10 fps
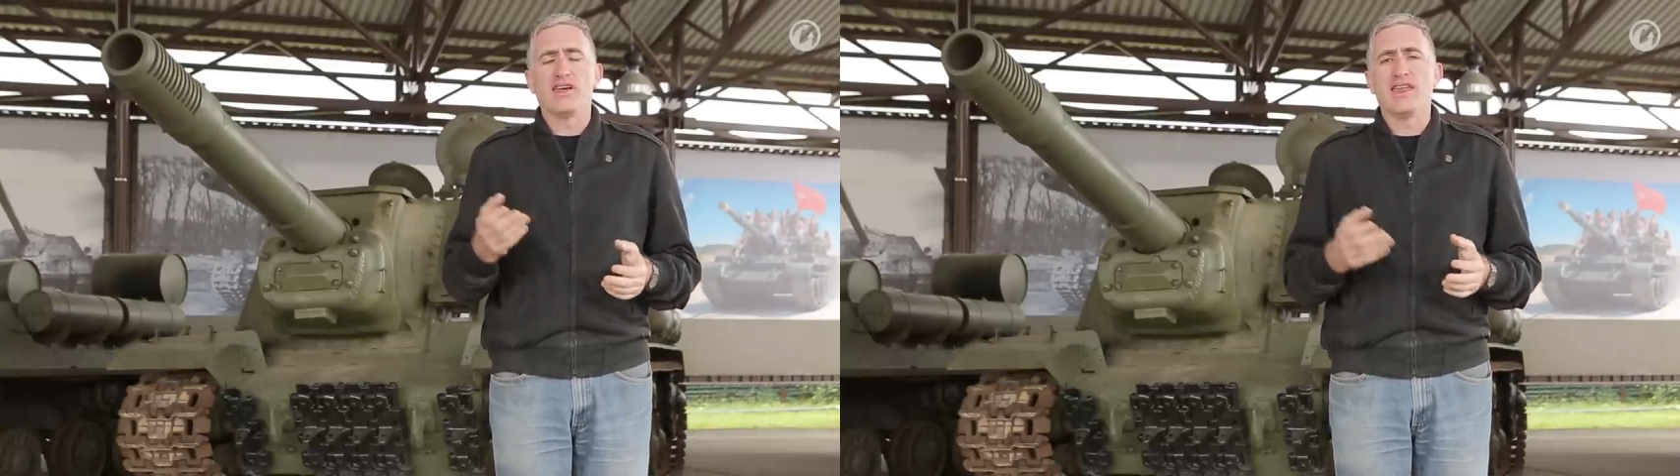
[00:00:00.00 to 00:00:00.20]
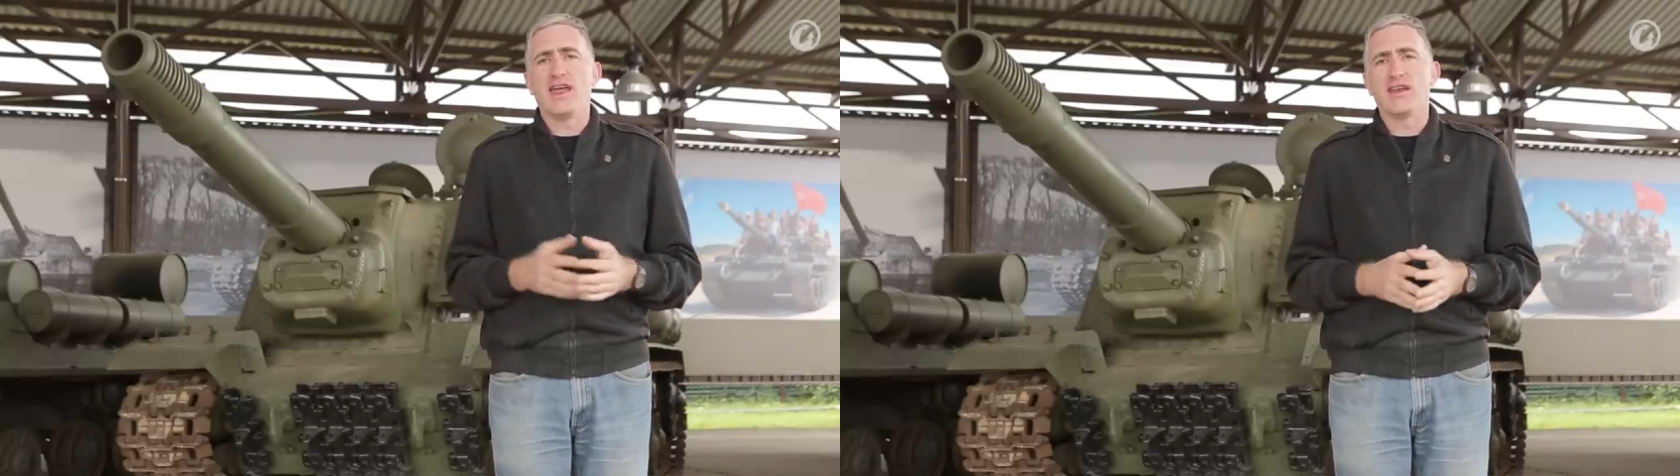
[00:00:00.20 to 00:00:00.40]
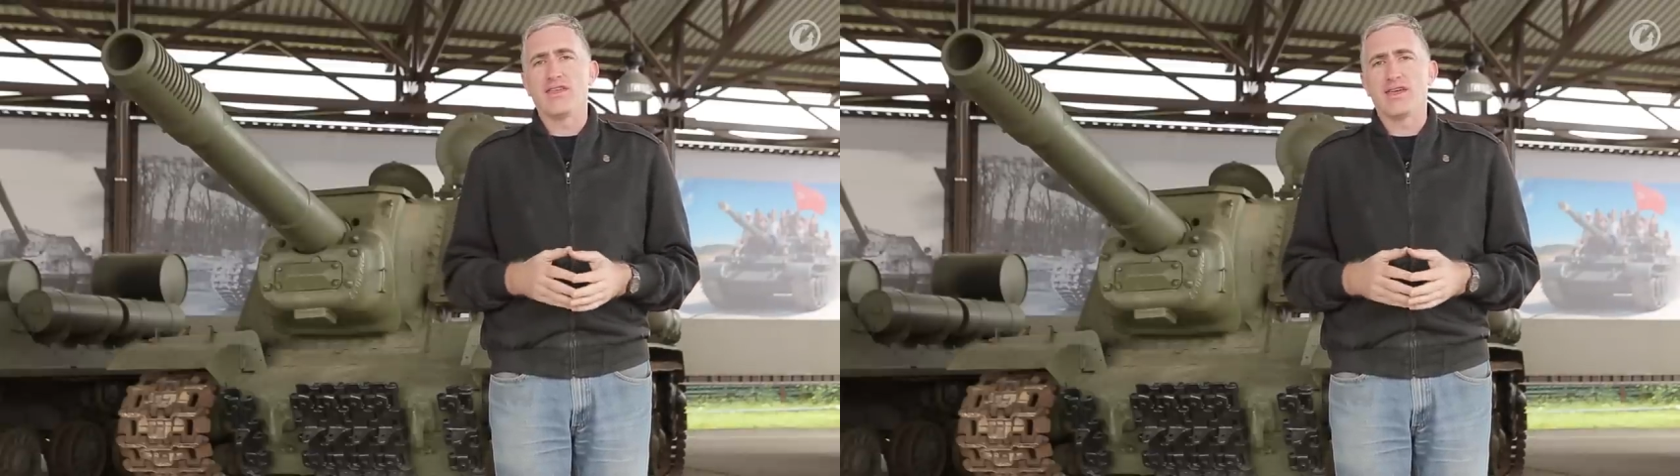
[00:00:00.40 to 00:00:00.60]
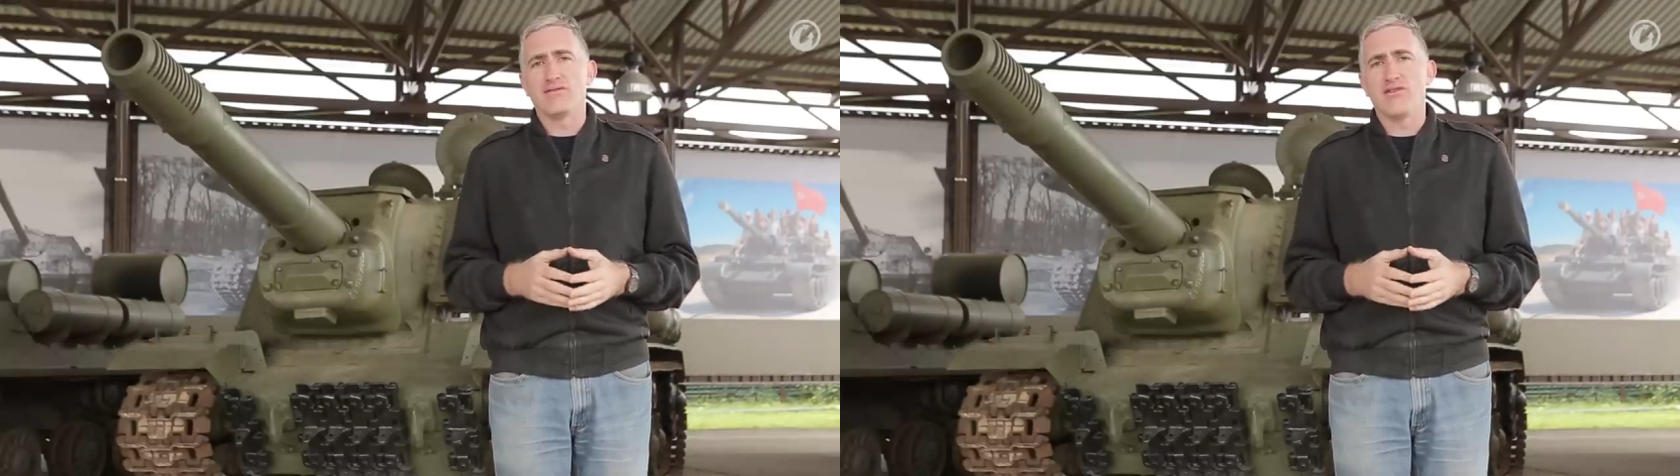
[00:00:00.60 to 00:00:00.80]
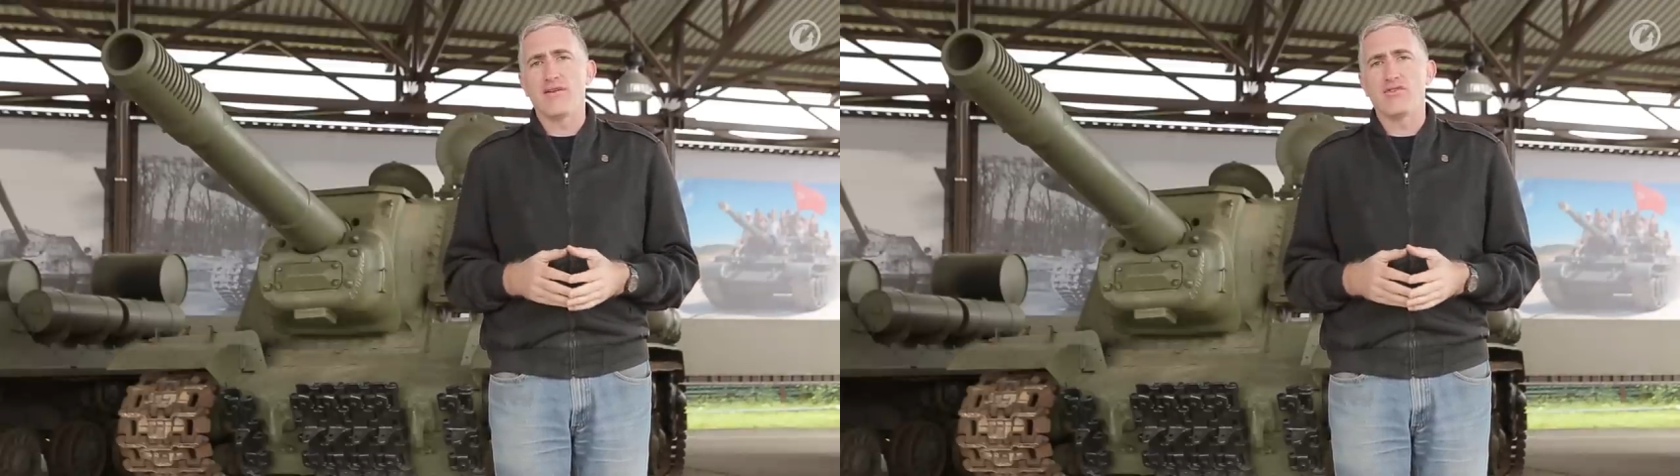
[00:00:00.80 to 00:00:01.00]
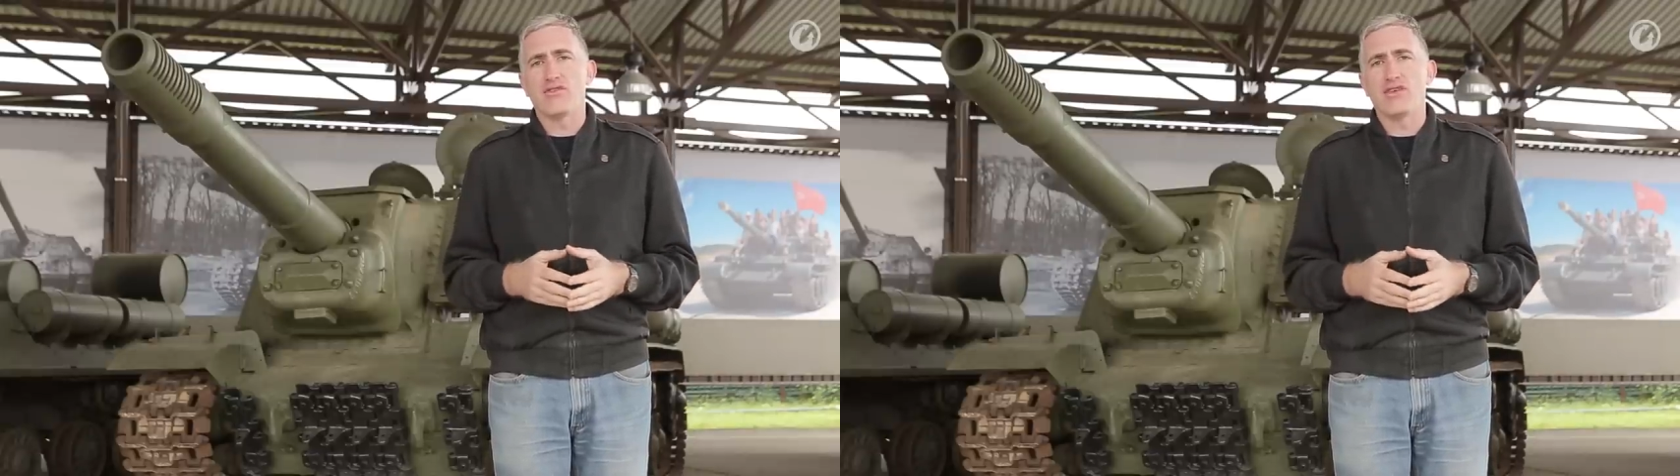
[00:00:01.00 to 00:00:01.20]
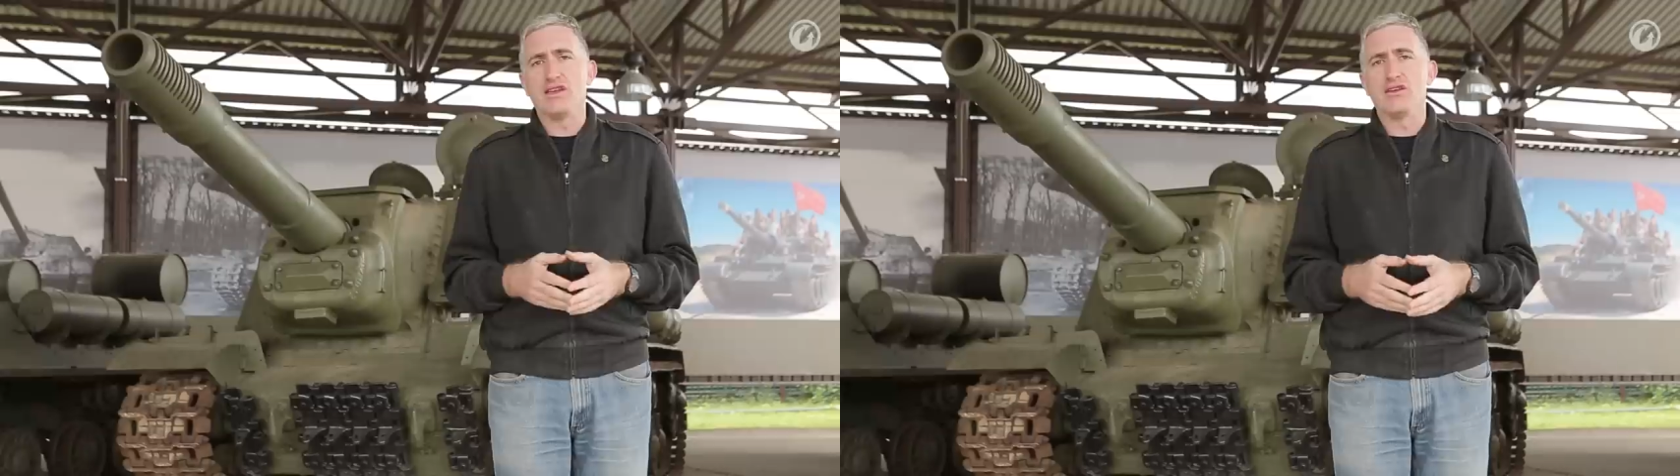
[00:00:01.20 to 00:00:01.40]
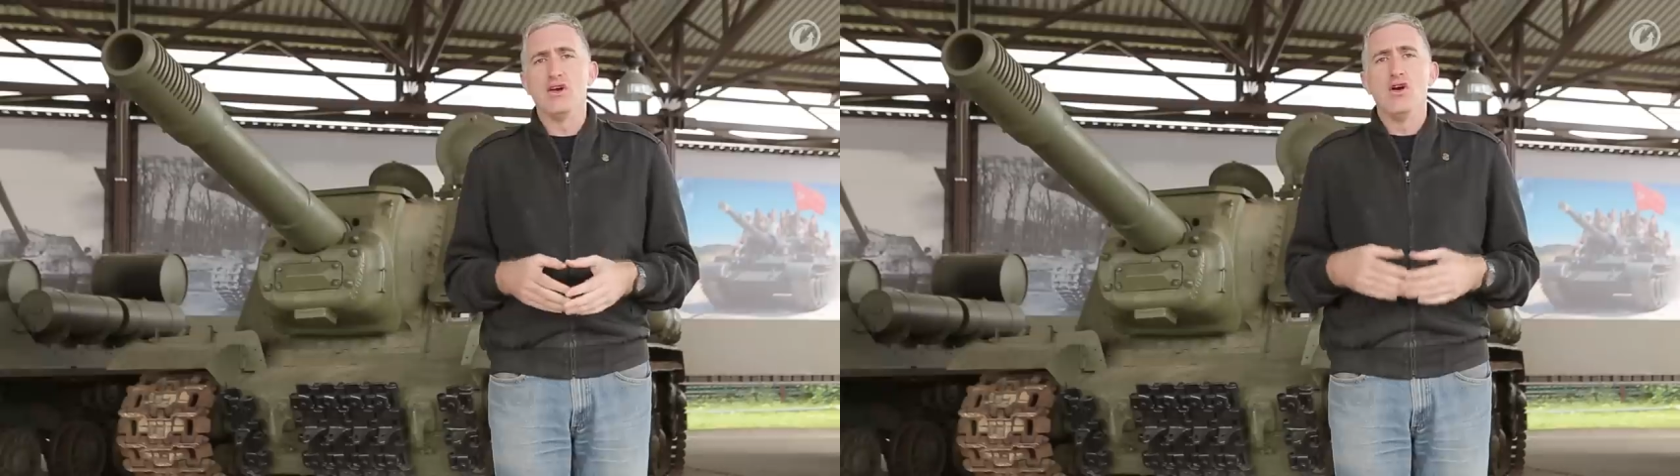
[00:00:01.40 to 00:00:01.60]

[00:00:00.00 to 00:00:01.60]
to get out of the driver's seat,